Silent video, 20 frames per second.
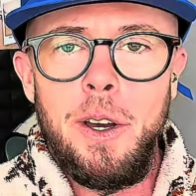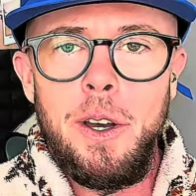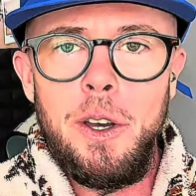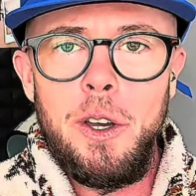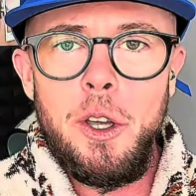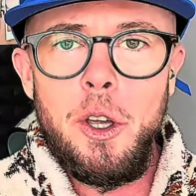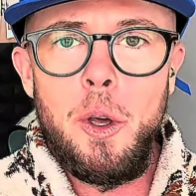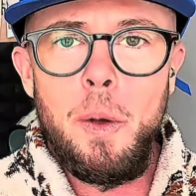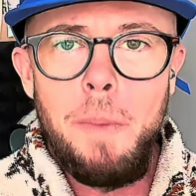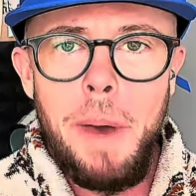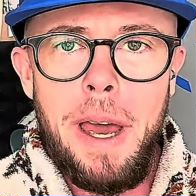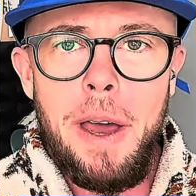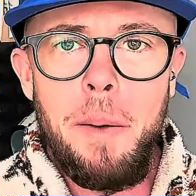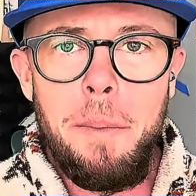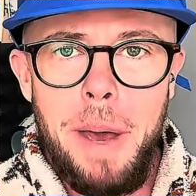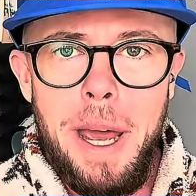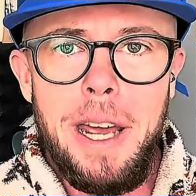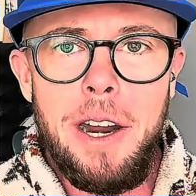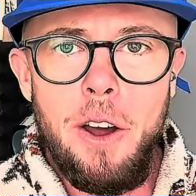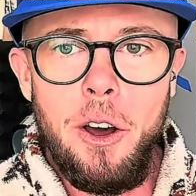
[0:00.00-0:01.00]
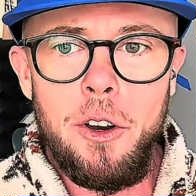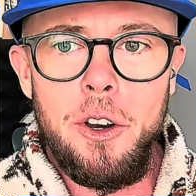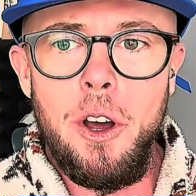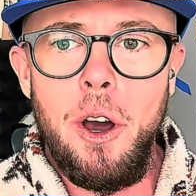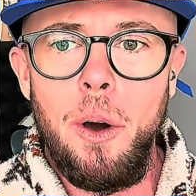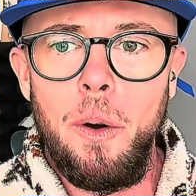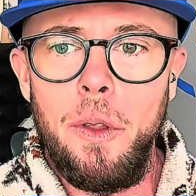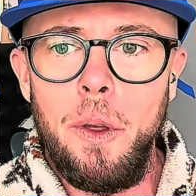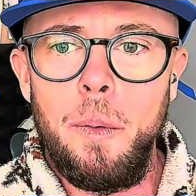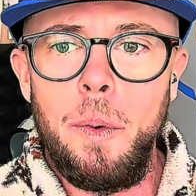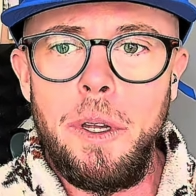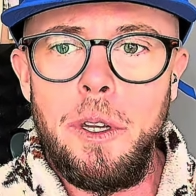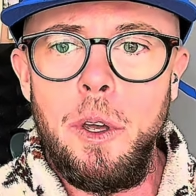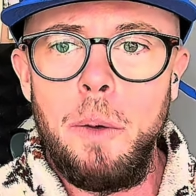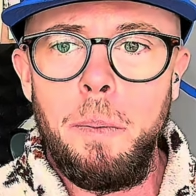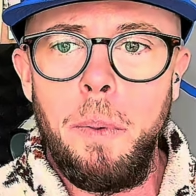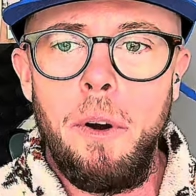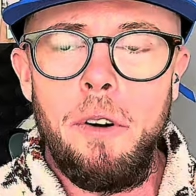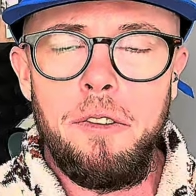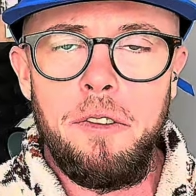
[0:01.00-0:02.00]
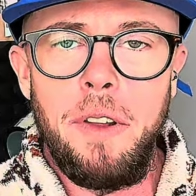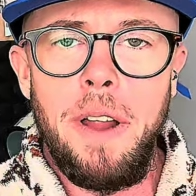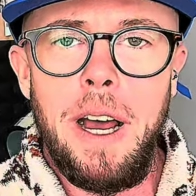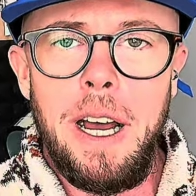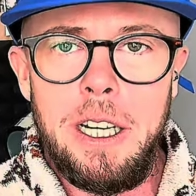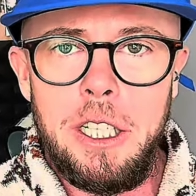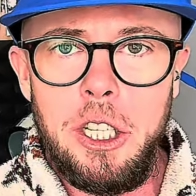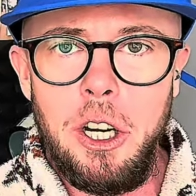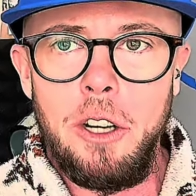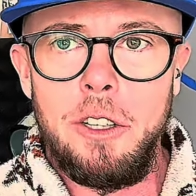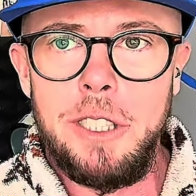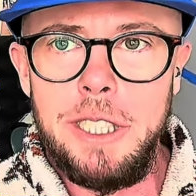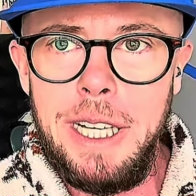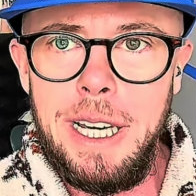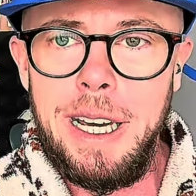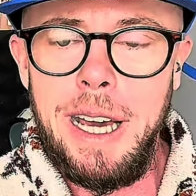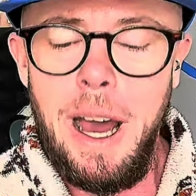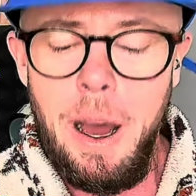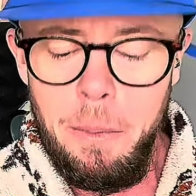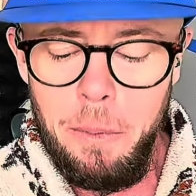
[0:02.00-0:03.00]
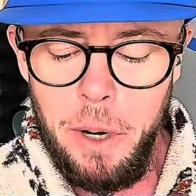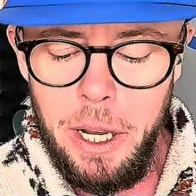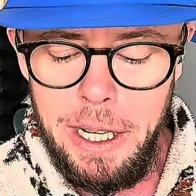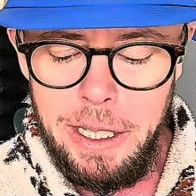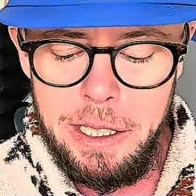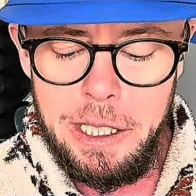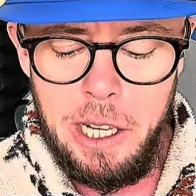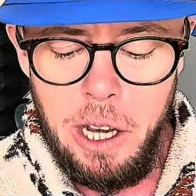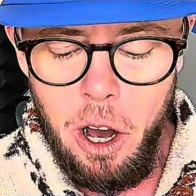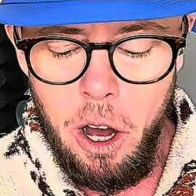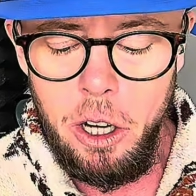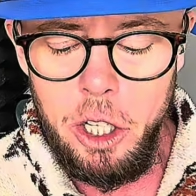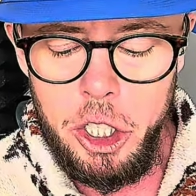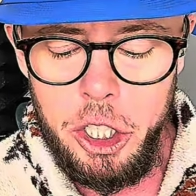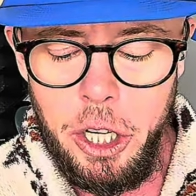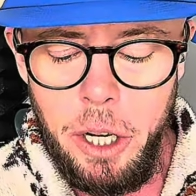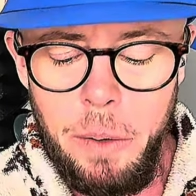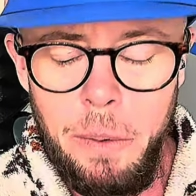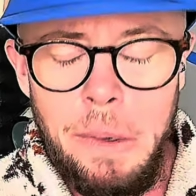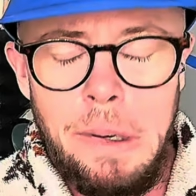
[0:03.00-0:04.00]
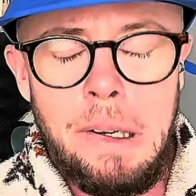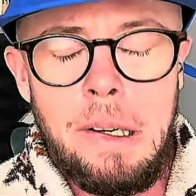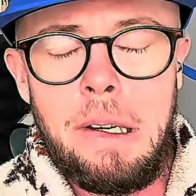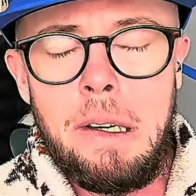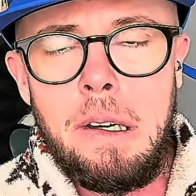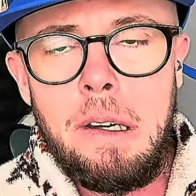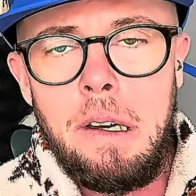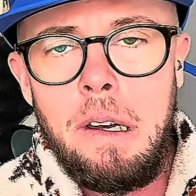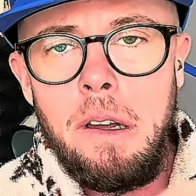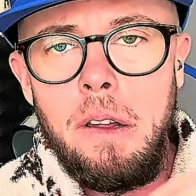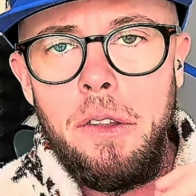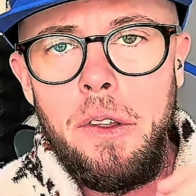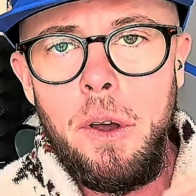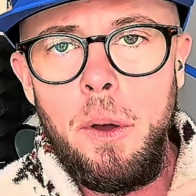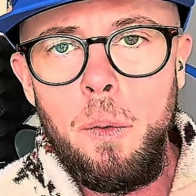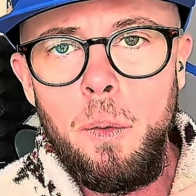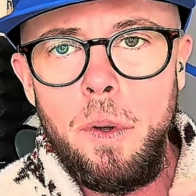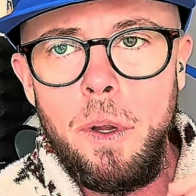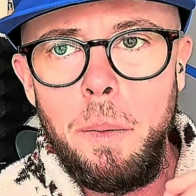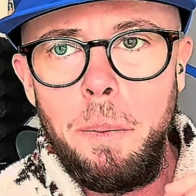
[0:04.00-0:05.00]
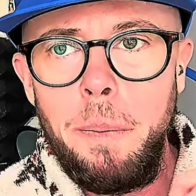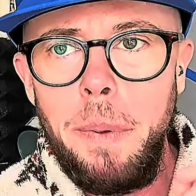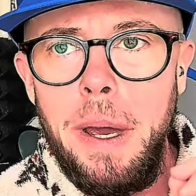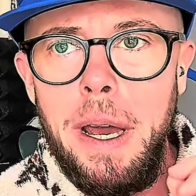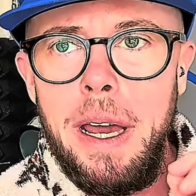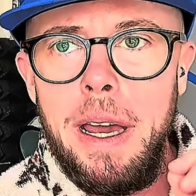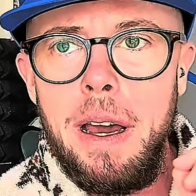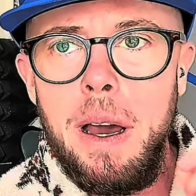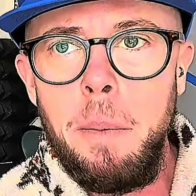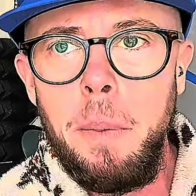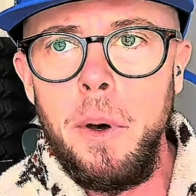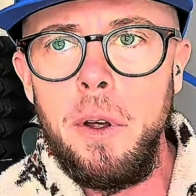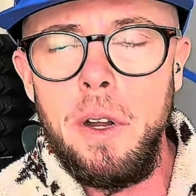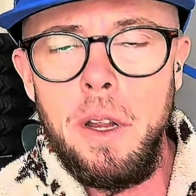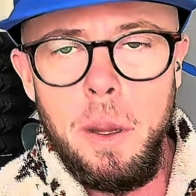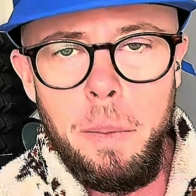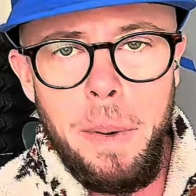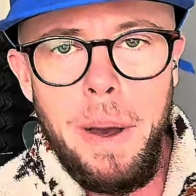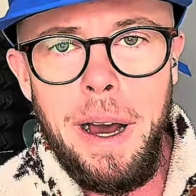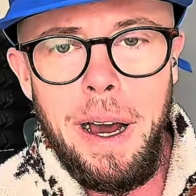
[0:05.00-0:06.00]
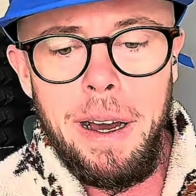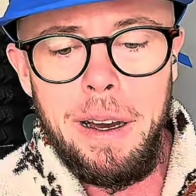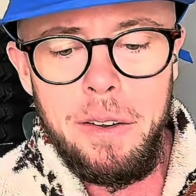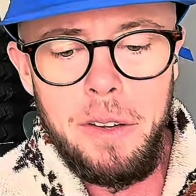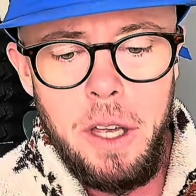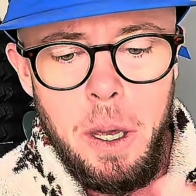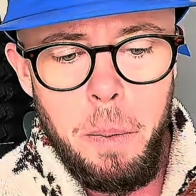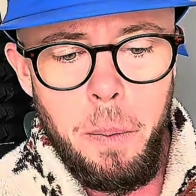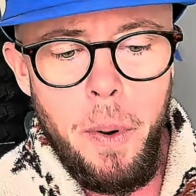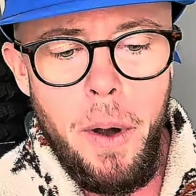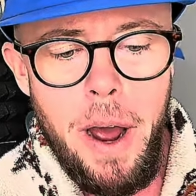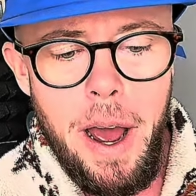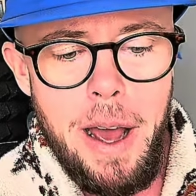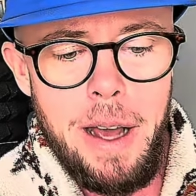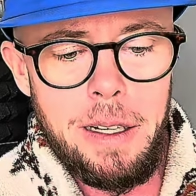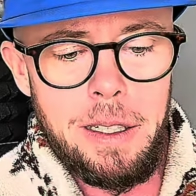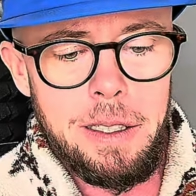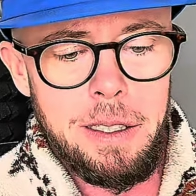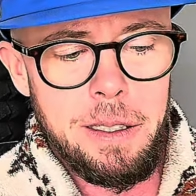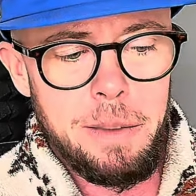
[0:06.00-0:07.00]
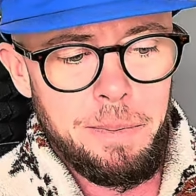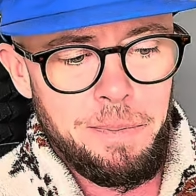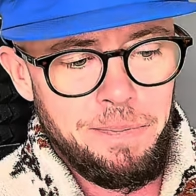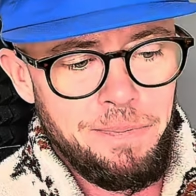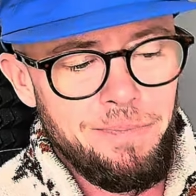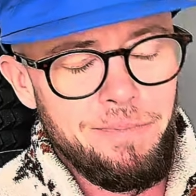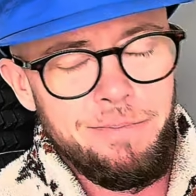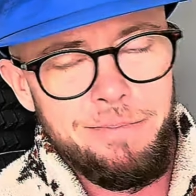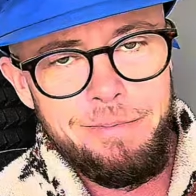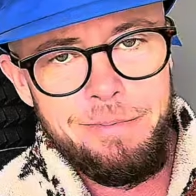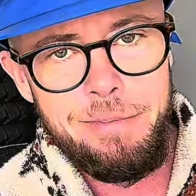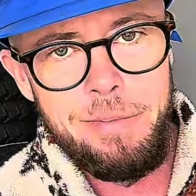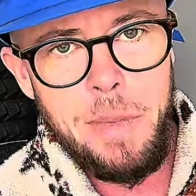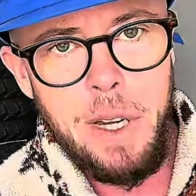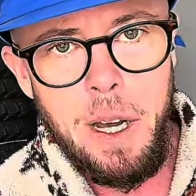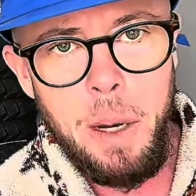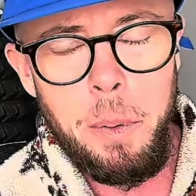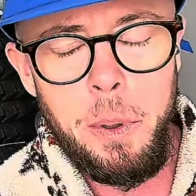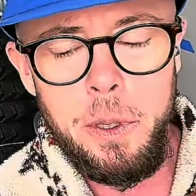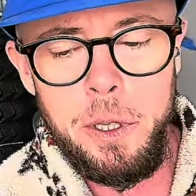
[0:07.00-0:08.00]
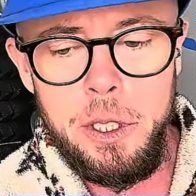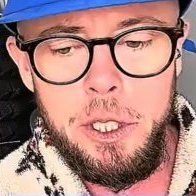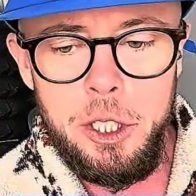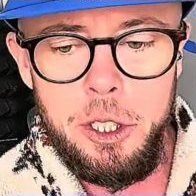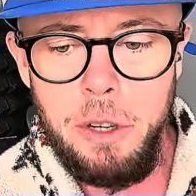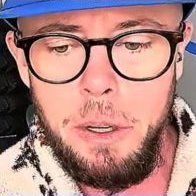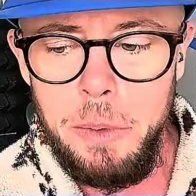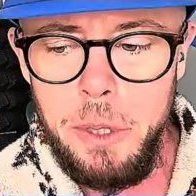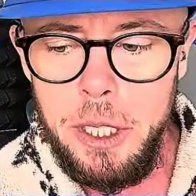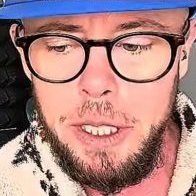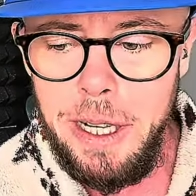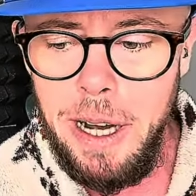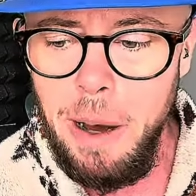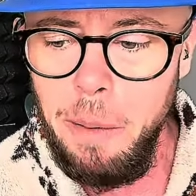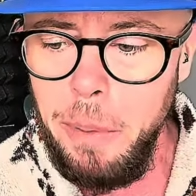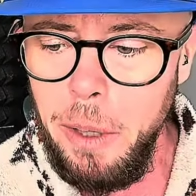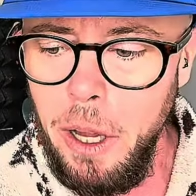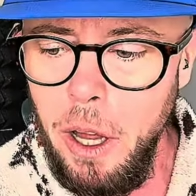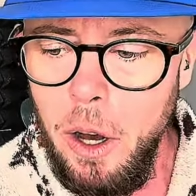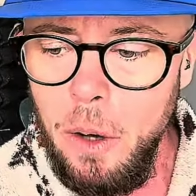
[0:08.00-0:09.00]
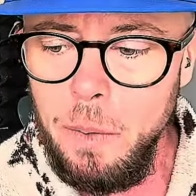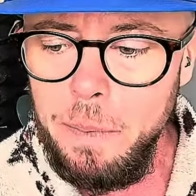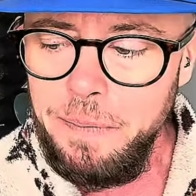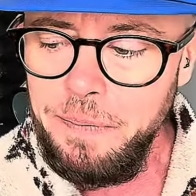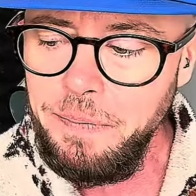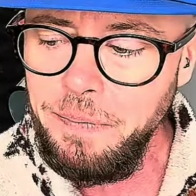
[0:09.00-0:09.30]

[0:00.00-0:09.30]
you may or may not know that when you put a flash onto your camera, into your hot shoe, there will be a button at the back that you press. I'll put the description down below.